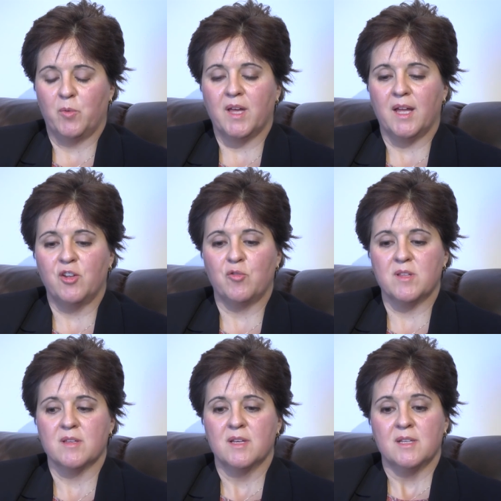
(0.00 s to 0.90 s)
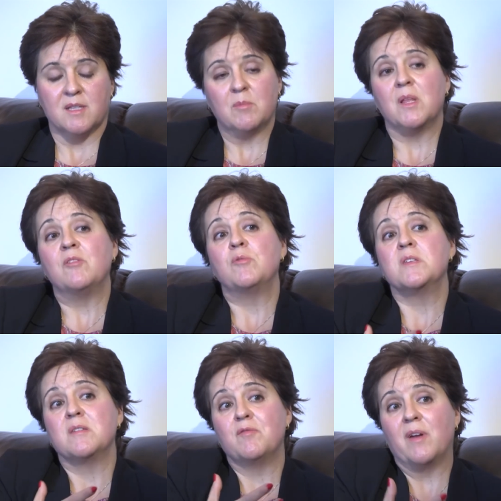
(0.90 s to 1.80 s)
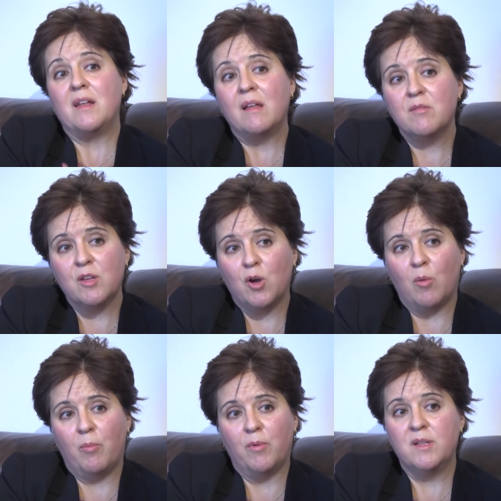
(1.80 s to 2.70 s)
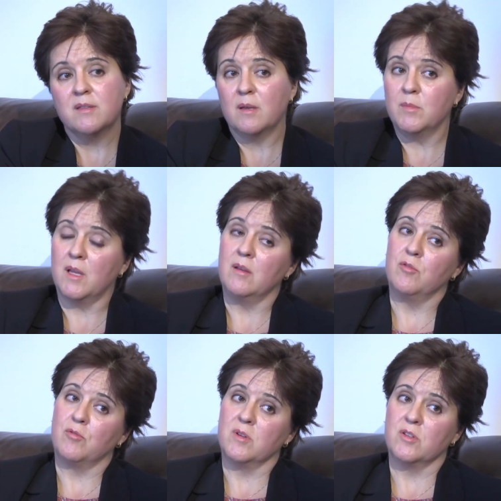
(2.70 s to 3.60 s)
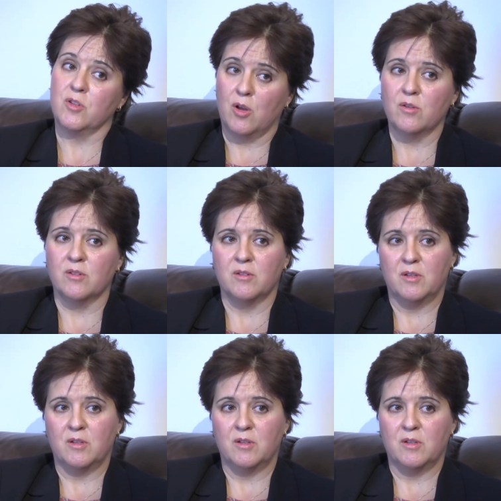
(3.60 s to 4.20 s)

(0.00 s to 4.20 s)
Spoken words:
countries, sometimes there is a financing component, sometimes there is not.